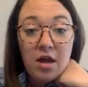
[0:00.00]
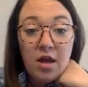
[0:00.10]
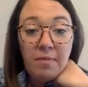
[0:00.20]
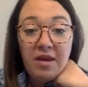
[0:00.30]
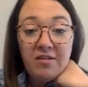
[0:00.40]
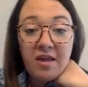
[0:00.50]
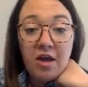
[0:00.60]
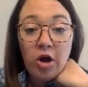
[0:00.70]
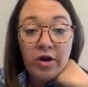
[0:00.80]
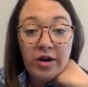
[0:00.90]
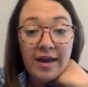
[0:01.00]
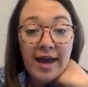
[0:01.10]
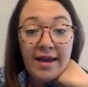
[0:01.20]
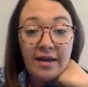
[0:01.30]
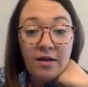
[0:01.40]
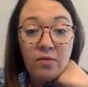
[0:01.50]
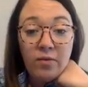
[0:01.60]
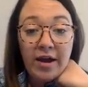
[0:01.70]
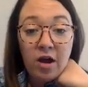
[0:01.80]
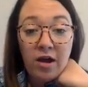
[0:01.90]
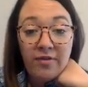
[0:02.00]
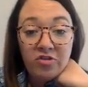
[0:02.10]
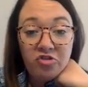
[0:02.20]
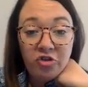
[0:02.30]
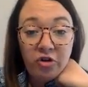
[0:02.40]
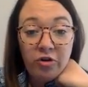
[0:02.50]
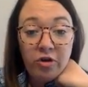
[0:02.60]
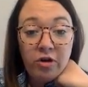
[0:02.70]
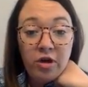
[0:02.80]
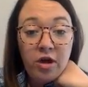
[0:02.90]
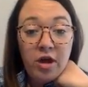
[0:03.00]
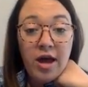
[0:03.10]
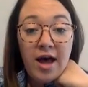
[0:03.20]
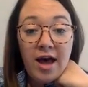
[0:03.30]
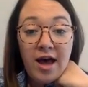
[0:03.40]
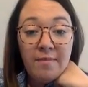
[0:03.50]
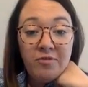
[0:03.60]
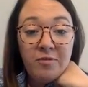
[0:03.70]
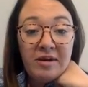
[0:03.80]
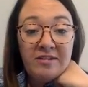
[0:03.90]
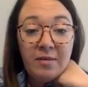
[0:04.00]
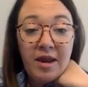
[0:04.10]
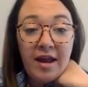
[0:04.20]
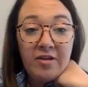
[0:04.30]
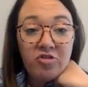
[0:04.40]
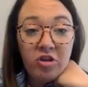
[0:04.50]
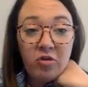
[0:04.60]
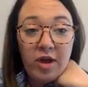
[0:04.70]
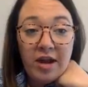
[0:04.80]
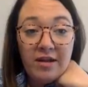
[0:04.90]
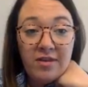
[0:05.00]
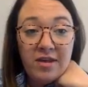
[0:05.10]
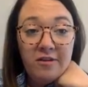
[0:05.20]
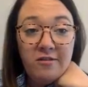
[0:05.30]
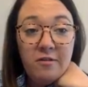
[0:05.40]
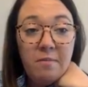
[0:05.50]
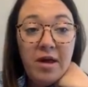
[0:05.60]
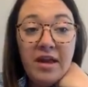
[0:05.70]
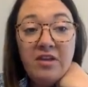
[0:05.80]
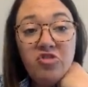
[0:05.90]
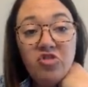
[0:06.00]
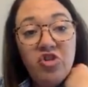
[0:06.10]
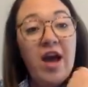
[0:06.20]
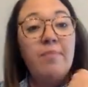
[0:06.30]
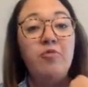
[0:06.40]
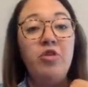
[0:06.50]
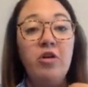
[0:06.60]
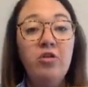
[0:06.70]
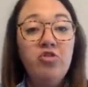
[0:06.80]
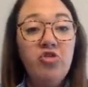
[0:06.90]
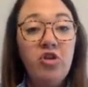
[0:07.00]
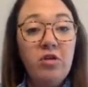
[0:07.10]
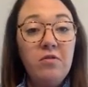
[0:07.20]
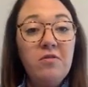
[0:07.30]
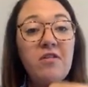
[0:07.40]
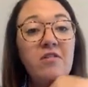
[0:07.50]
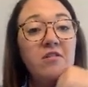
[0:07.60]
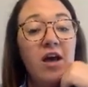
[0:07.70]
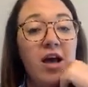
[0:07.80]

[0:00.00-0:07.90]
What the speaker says: because they are going to edit right on this journal. So my teammate actually created this, but each chapter she uses,